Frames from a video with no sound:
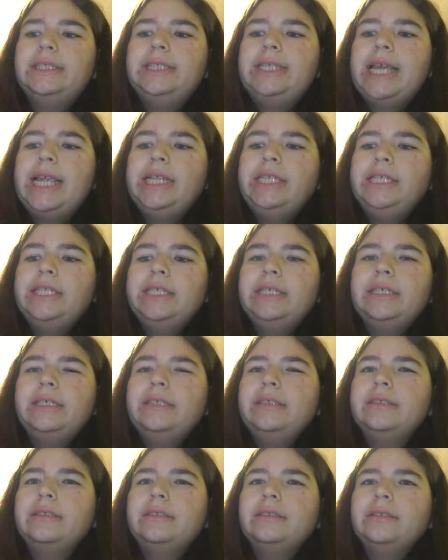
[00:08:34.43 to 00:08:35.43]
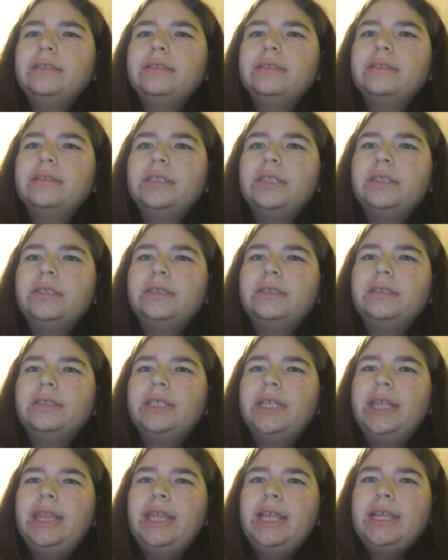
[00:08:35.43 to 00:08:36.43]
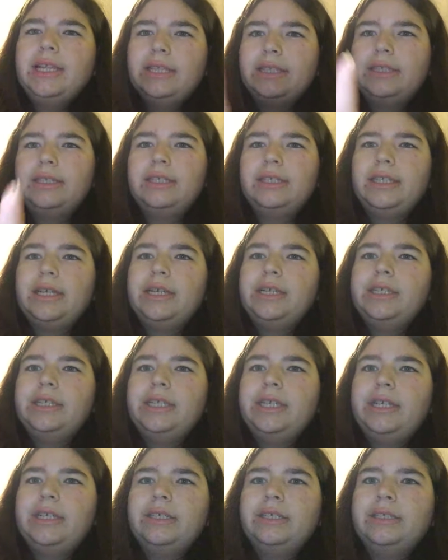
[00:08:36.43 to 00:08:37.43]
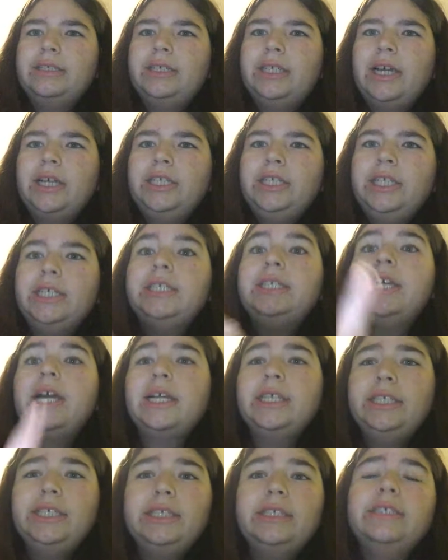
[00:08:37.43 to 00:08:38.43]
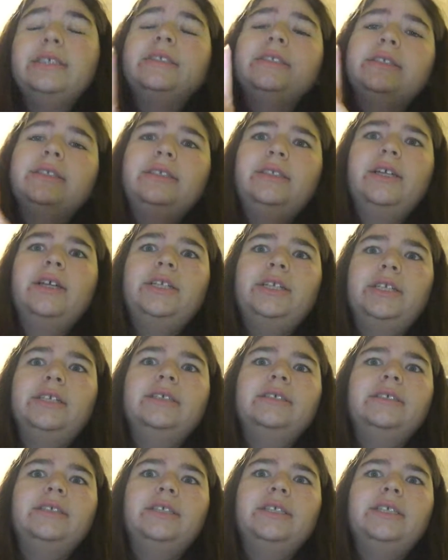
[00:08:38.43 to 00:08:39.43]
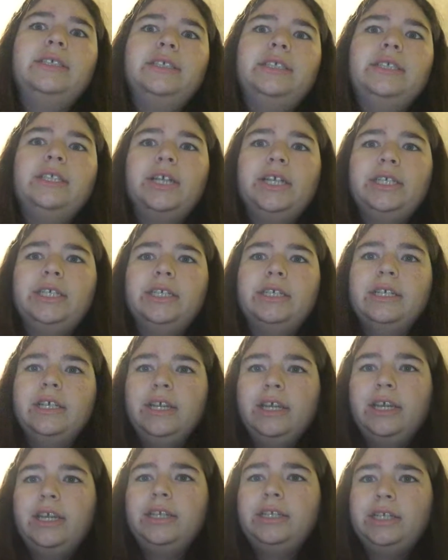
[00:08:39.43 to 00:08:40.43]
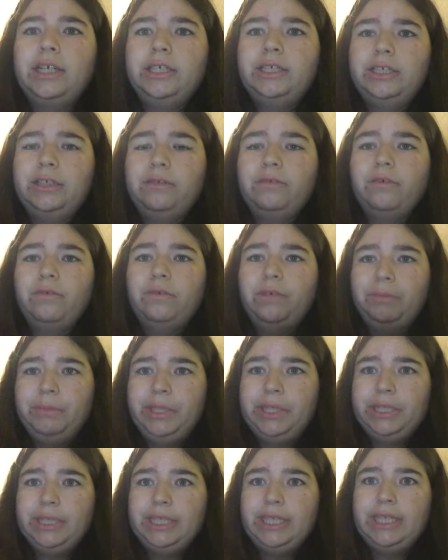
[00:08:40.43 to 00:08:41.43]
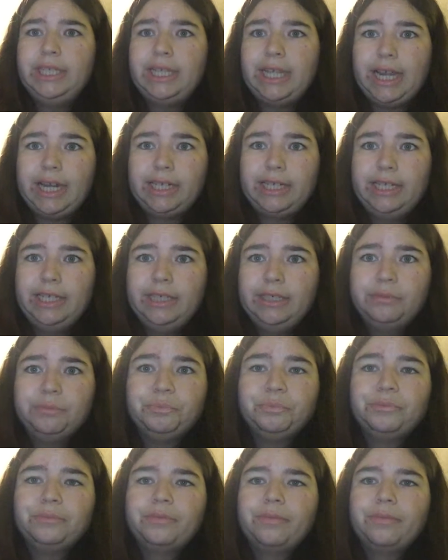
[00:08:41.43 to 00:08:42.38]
Dania. I think that's how you say it. Dania. I think it's Dania. Dania Ramirez's acting.